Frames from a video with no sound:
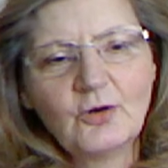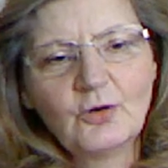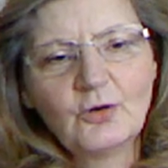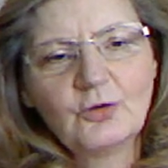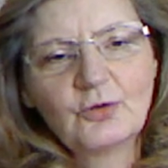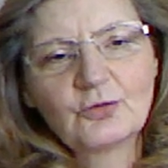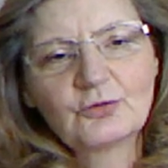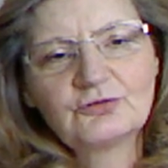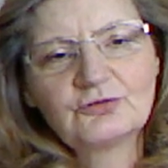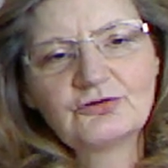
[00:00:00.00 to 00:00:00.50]

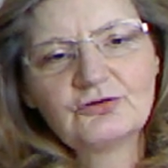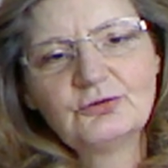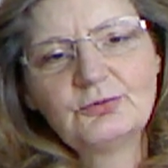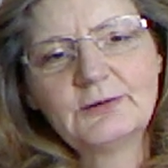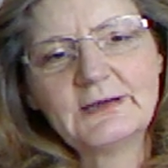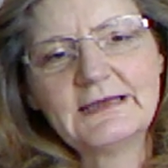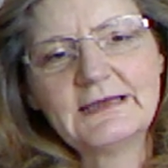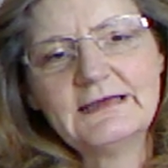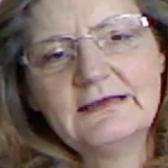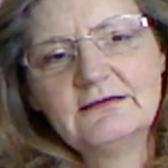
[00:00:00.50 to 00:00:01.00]
Or do
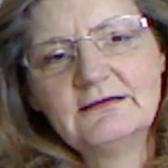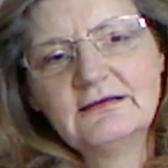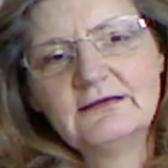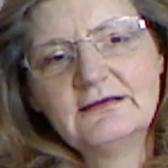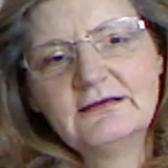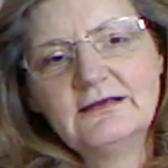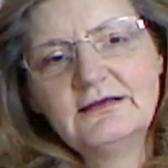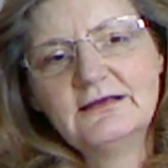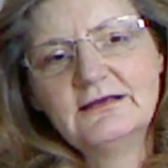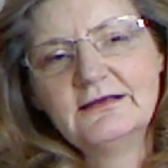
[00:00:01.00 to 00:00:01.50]
we
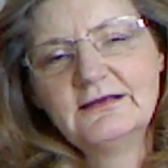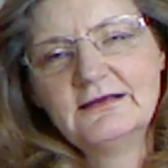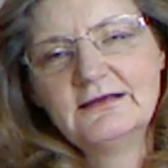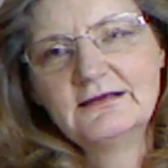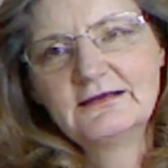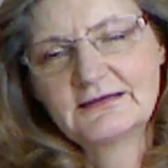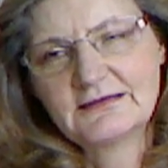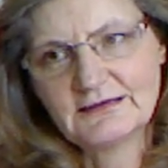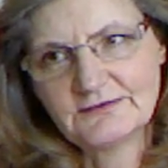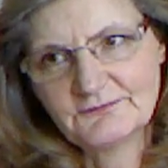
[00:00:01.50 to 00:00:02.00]

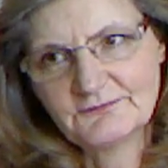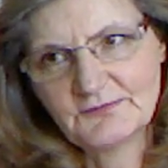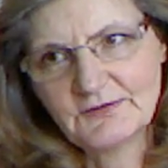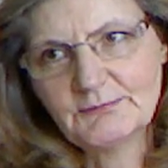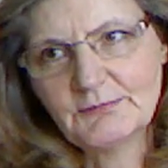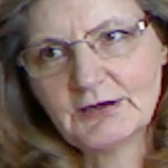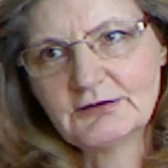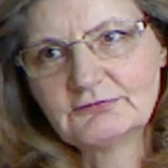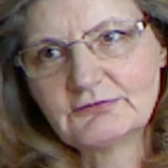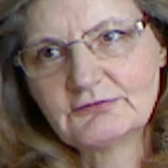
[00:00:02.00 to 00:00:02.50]
give
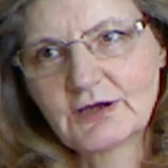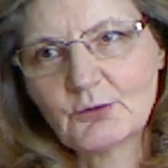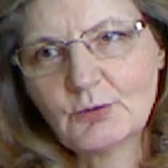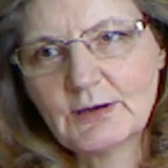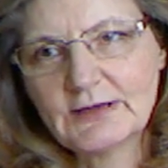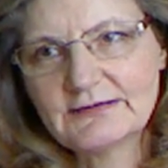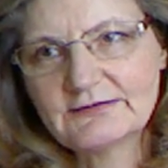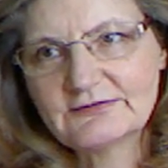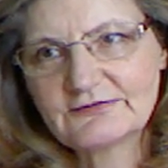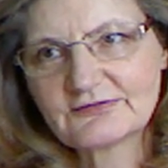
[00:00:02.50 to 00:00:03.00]
Him our
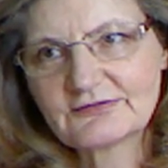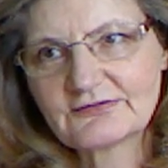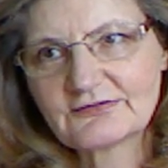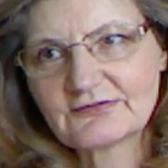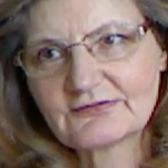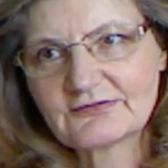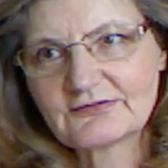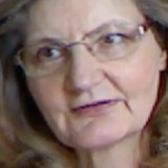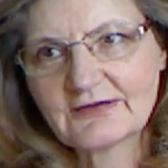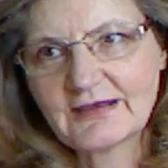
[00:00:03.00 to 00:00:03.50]

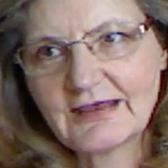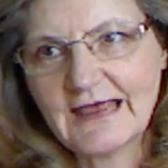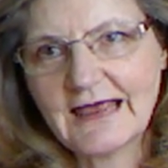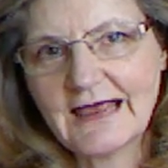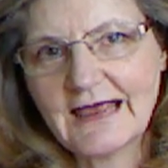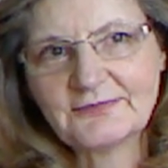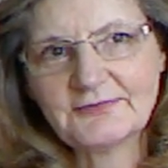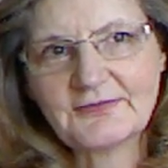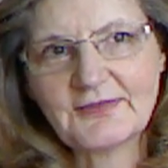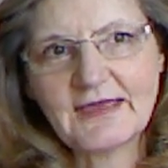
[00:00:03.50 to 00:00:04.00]
requests
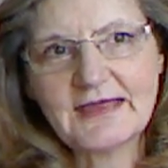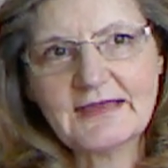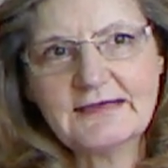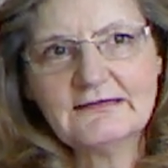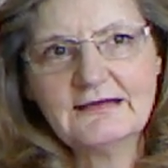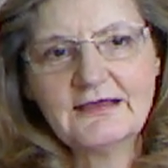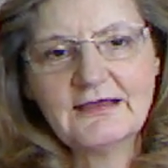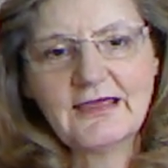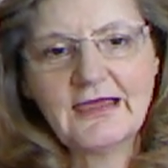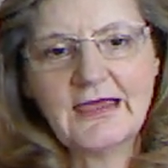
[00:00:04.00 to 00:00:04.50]
and
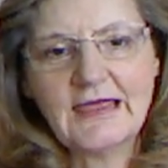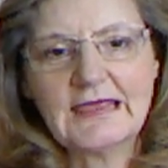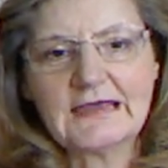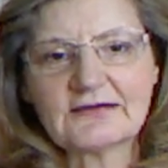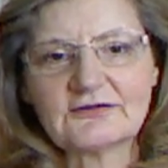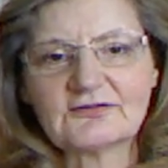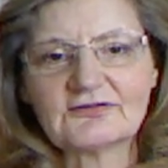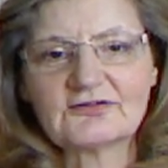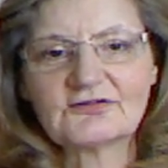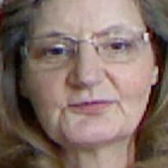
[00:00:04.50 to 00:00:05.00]
then
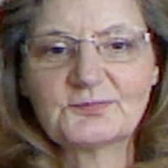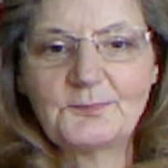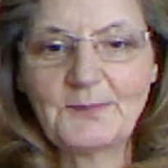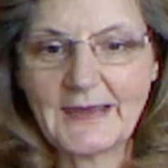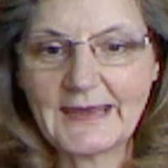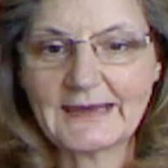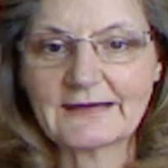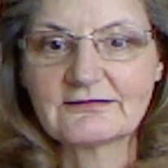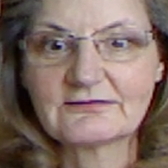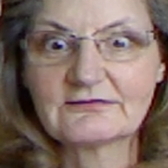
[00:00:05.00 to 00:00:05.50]

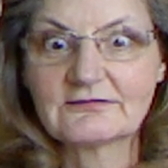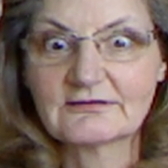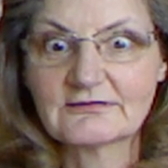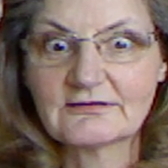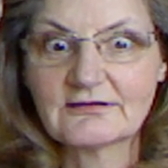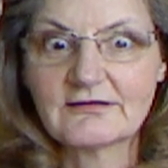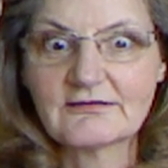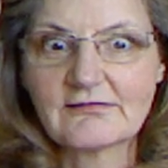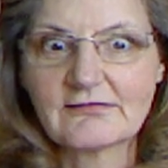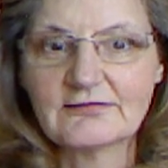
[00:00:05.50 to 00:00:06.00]
expect
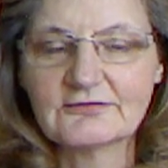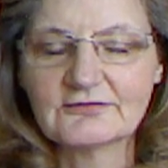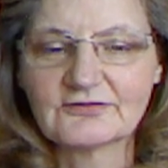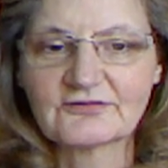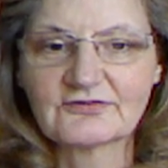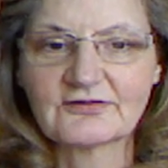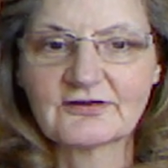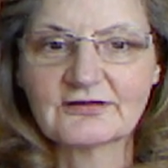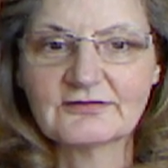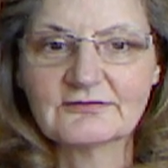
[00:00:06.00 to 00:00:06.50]
an
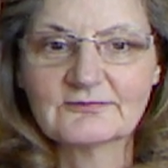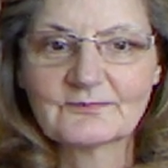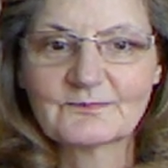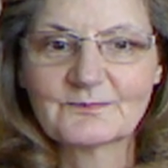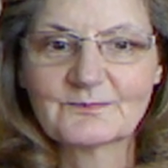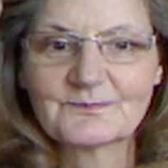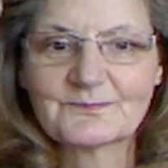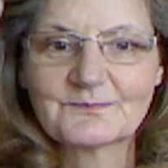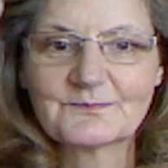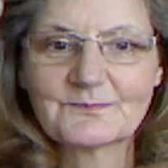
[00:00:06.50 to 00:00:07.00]
answer.
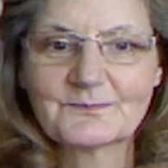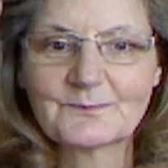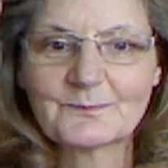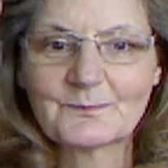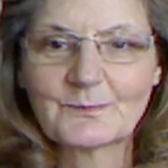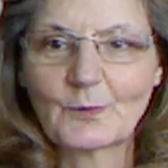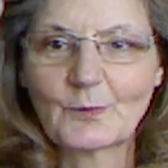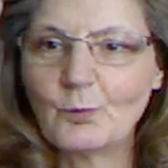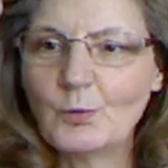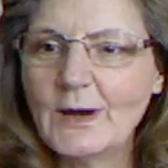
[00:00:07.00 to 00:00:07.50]

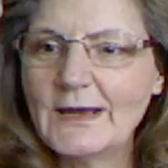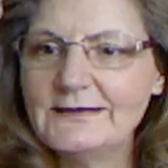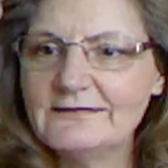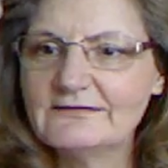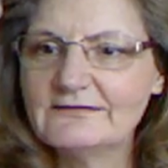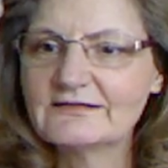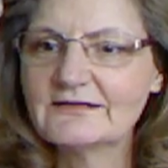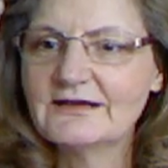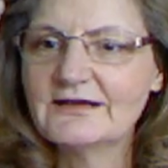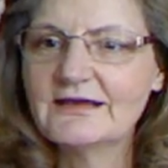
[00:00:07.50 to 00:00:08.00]

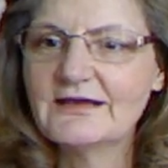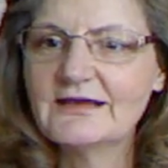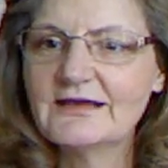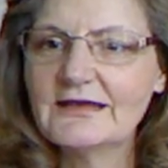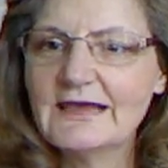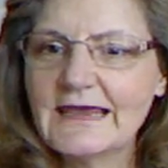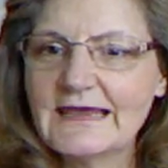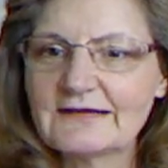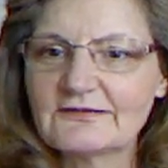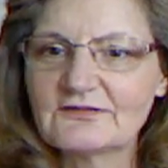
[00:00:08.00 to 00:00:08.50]
Wait
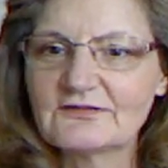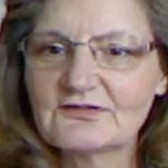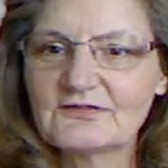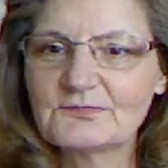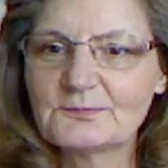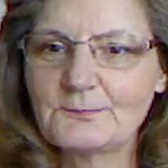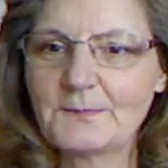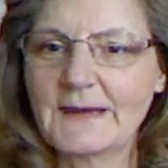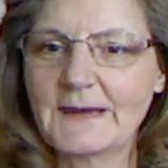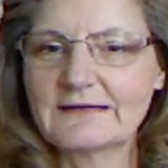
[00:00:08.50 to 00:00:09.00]

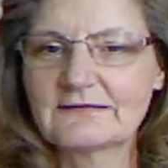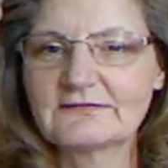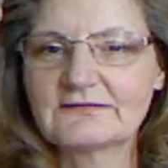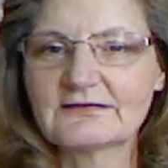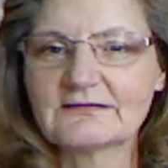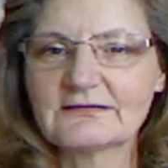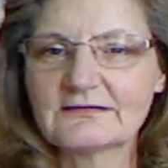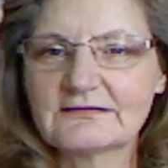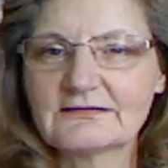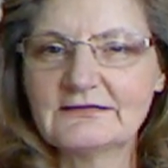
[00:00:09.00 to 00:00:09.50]

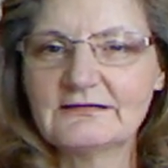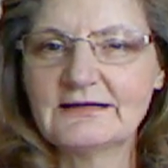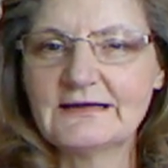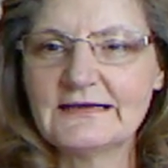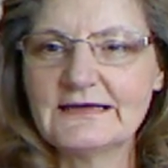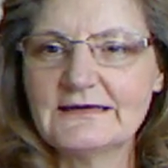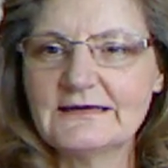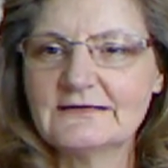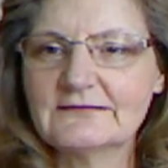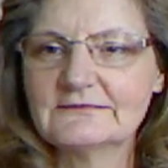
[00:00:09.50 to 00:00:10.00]

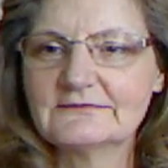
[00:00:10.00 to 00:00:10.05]
expectantly.